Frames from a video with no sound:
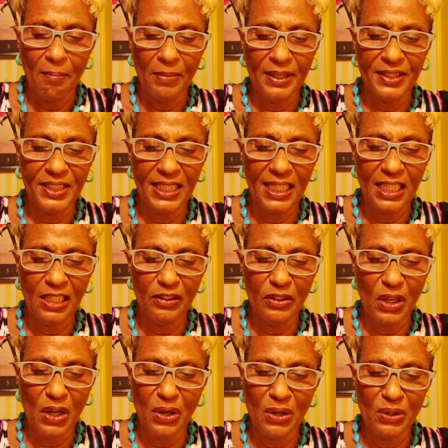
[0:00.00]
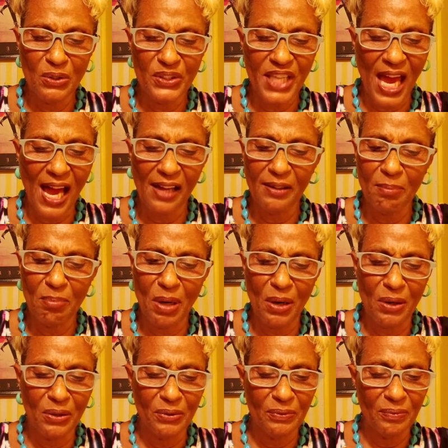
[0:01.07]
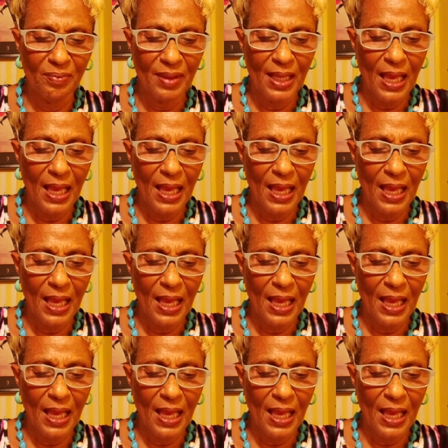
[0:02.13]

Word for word: Madea knows how to moan.